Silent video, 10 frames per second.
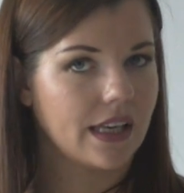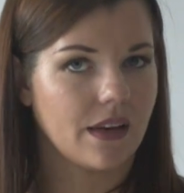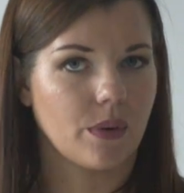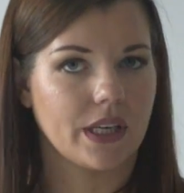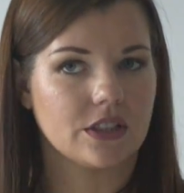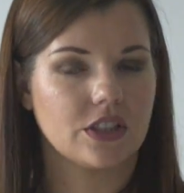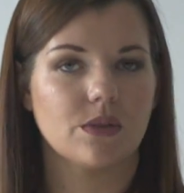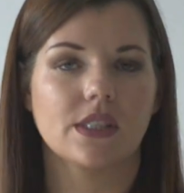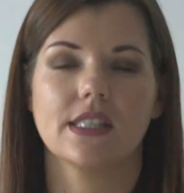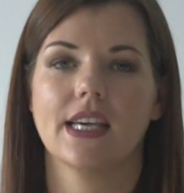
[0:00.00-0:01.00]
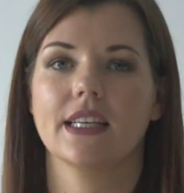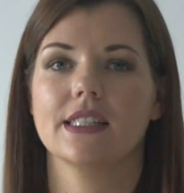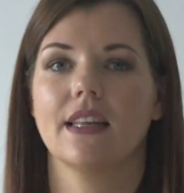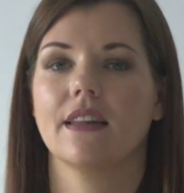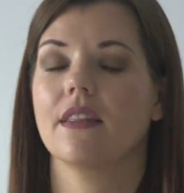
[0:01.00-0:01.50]
there when she was
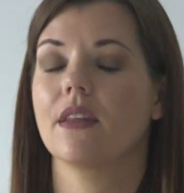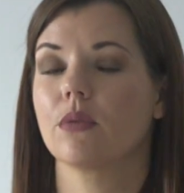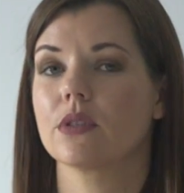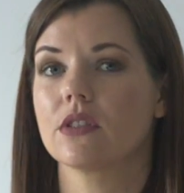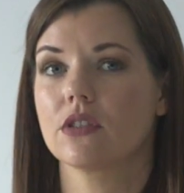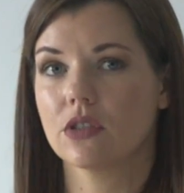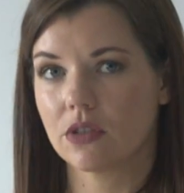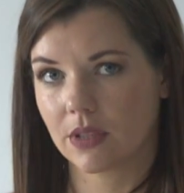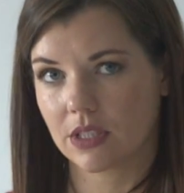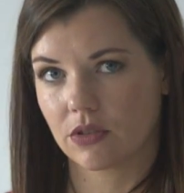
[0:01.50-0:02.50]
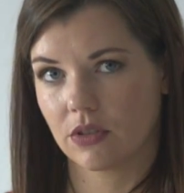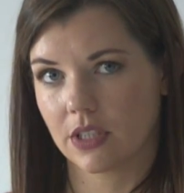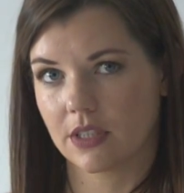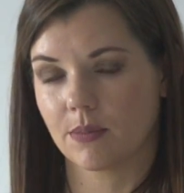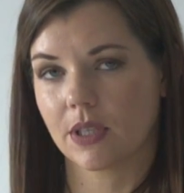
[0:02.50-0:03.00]
attacked and that there was two
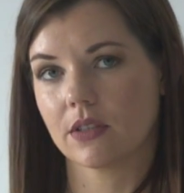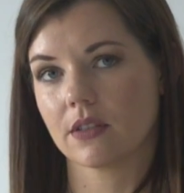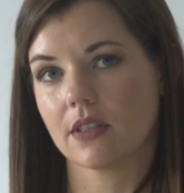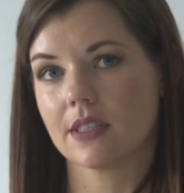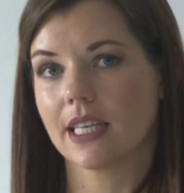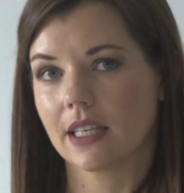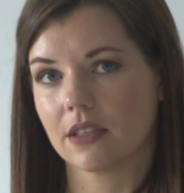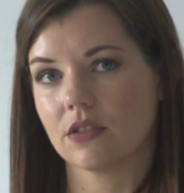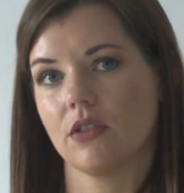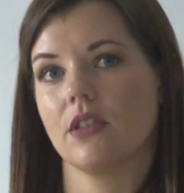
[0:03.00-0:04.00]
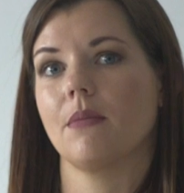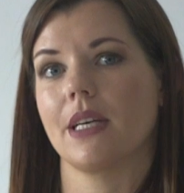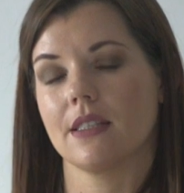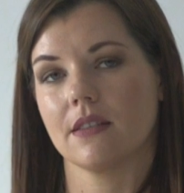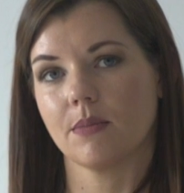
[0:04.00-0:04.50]
intruders, because the second intruder
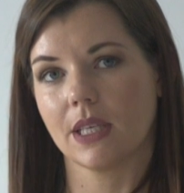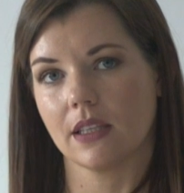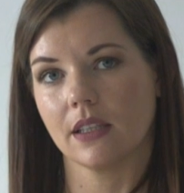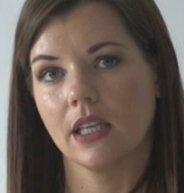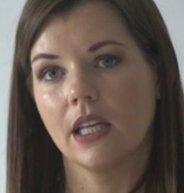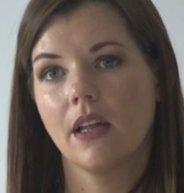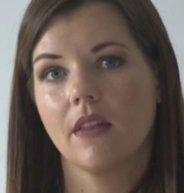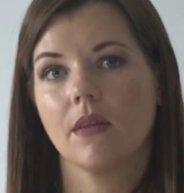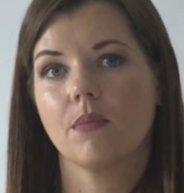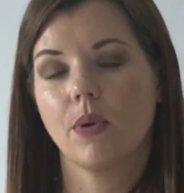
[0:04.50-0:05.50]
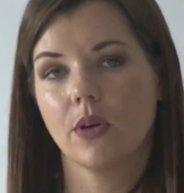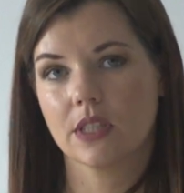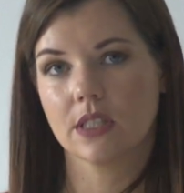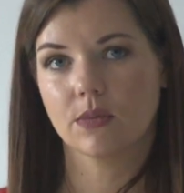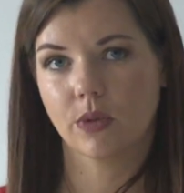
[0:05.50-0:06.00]
must have been the
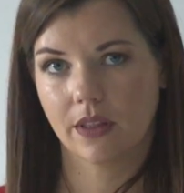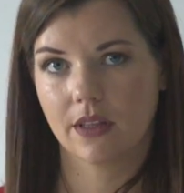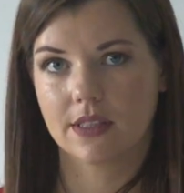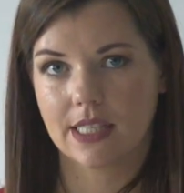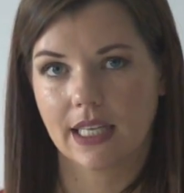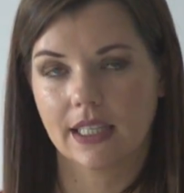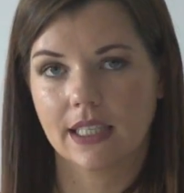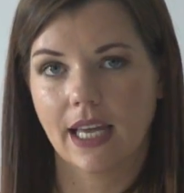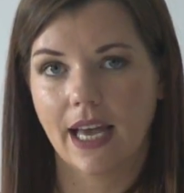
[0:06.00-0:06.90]
person with the second